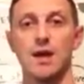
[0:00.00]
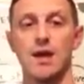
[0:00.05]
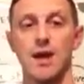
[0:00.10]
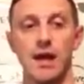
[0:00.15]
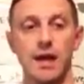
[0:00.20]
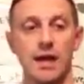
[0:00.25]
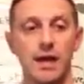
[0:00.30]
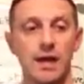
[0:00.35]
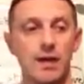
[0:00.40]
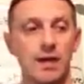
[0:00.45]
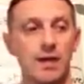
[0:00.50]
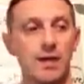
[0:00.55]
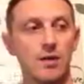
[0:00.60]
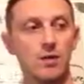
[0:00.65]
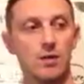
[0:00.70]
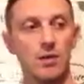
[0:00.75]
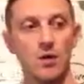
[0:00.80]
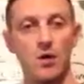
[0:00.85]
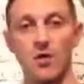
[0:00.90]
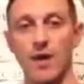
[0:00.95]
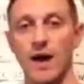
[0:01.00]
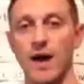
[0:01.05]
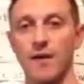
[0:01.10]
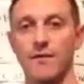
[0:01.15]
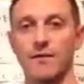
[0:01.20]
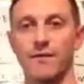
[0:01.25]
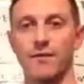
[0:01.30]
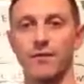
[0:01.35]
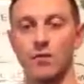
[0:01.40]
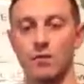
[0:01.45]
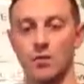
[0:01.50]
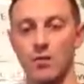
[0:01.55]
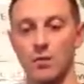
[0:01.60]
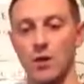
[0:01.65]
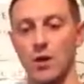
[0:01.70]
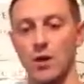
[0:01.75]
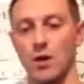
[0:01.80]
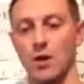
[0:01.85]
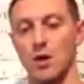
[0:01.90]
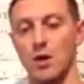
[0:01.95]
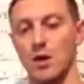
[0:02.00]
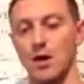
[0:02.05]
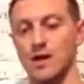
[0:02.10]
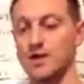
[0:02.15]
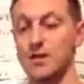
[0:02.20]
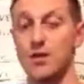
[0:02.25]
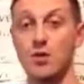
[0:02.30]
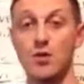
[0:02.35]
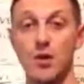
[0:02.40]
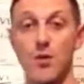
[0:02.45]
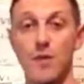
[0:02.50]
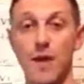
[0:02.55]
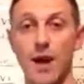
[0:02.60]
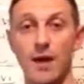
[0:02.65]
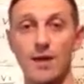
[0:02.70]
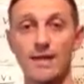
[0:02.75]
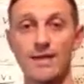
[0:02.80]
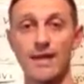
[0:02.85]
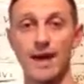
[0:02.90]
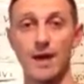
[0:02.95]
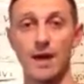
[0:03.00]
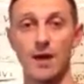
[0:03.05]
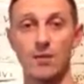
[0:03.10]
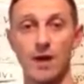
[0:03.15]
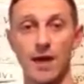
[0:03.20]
and it'll go out for a certain amount of time,